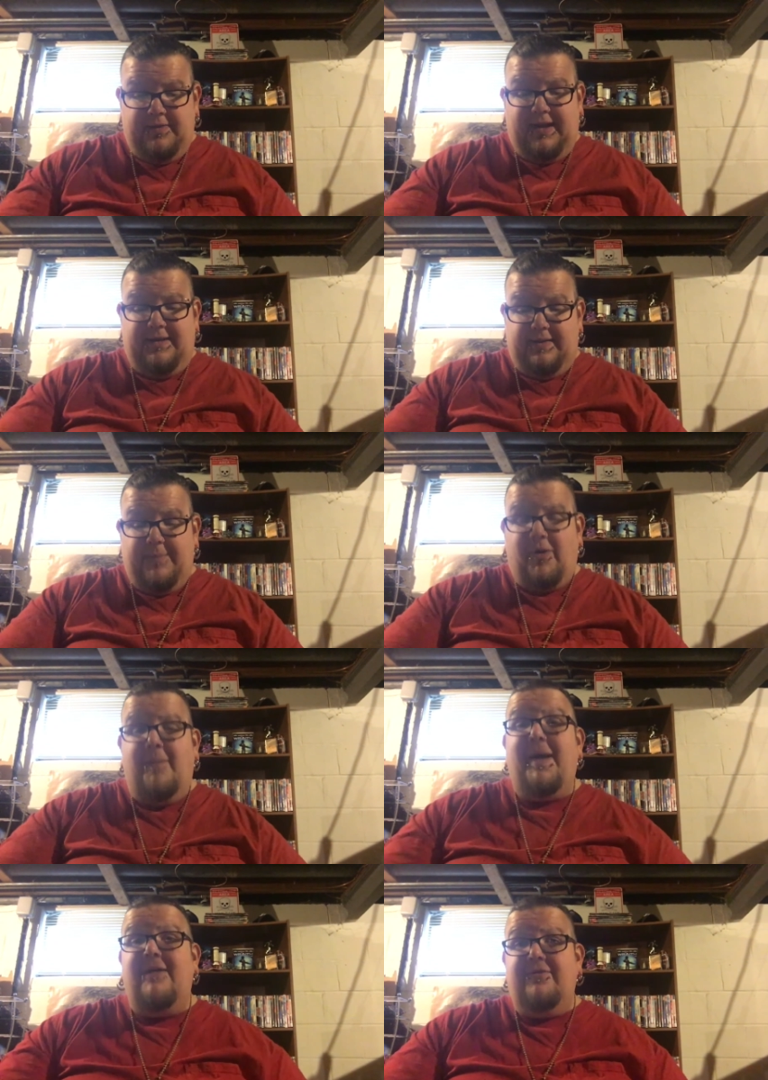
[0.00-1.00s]
they, they
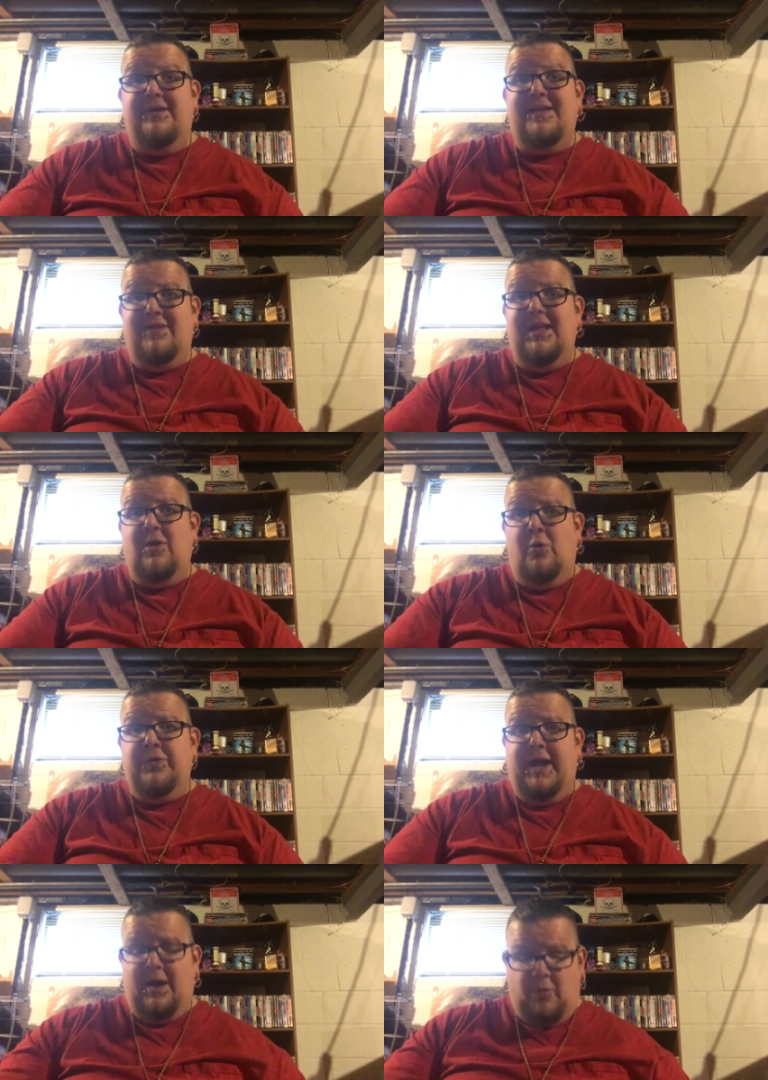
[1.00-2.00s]
brought back for DVD
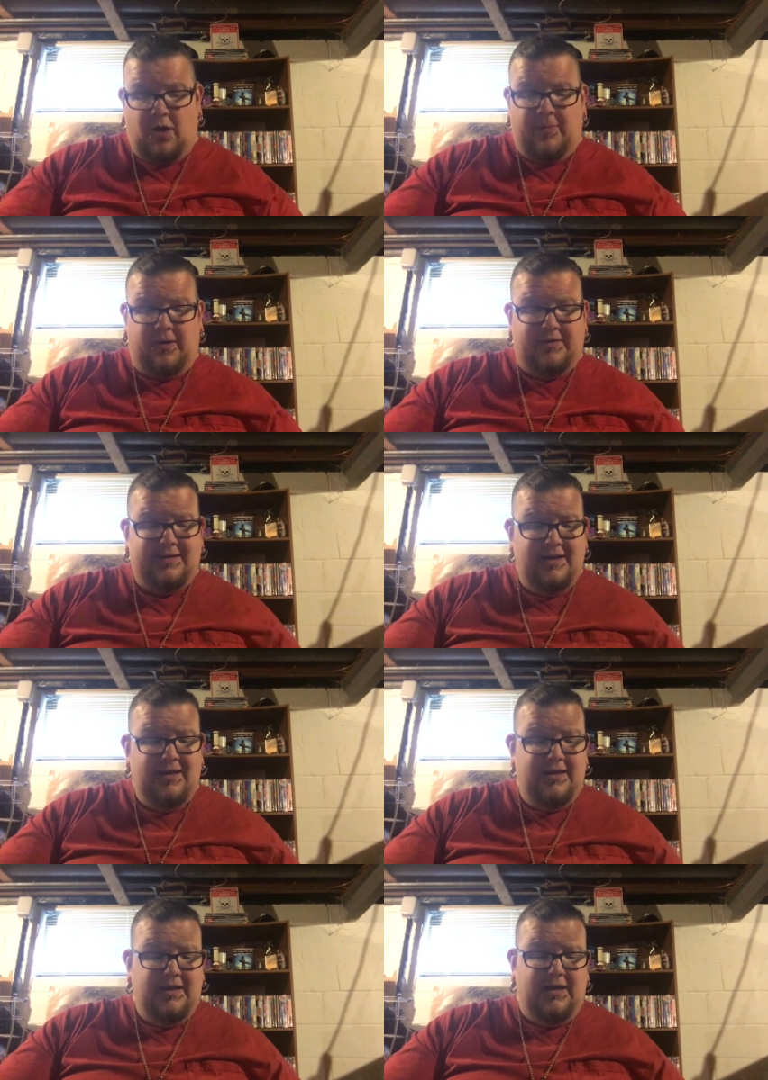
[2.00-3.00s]
only at Walmart,
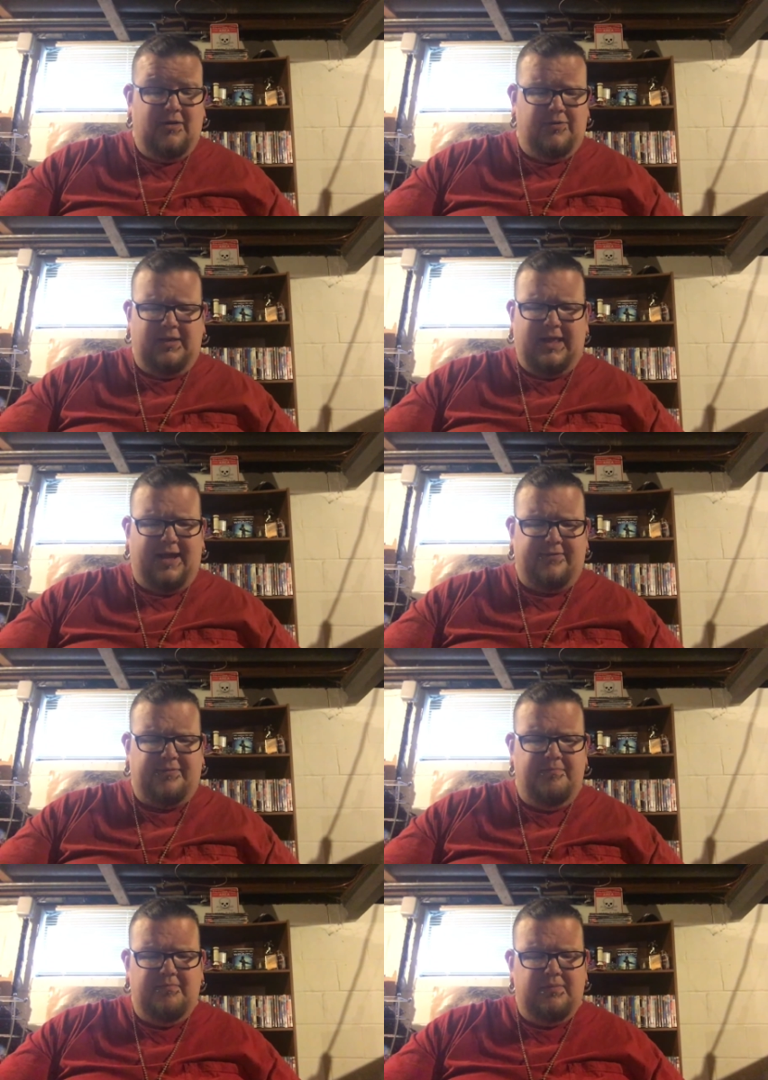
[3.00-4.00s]
you know, in the
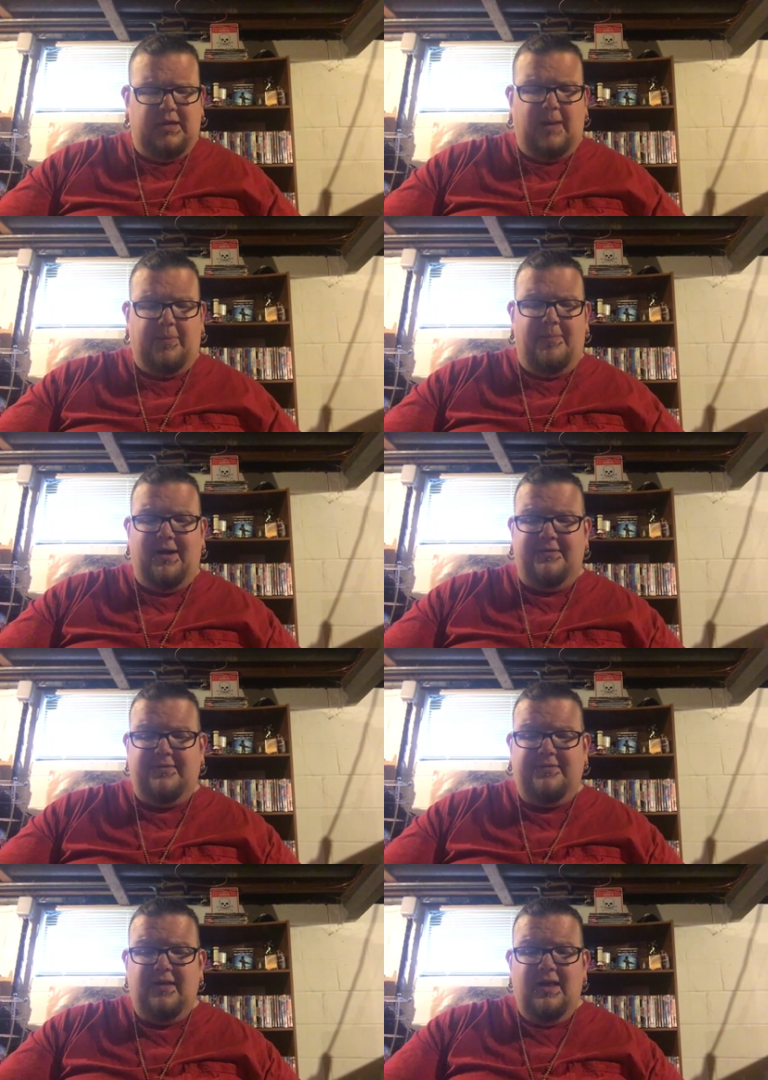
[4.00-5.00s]
last couple
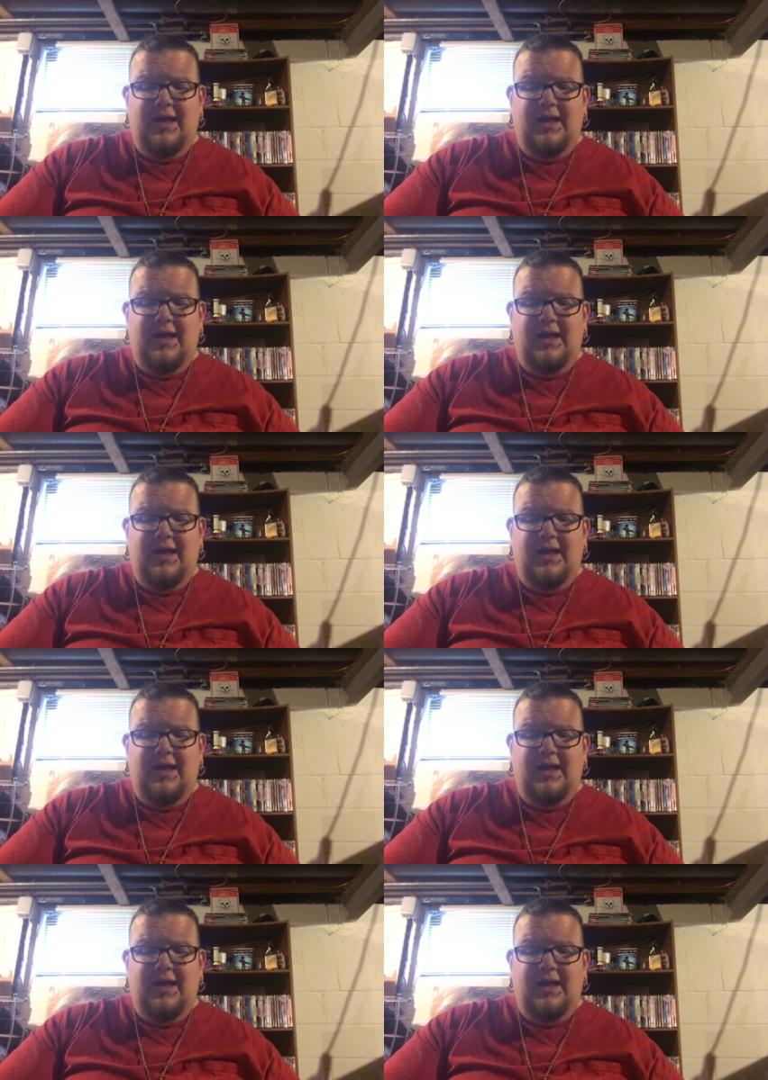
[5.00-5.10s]
months.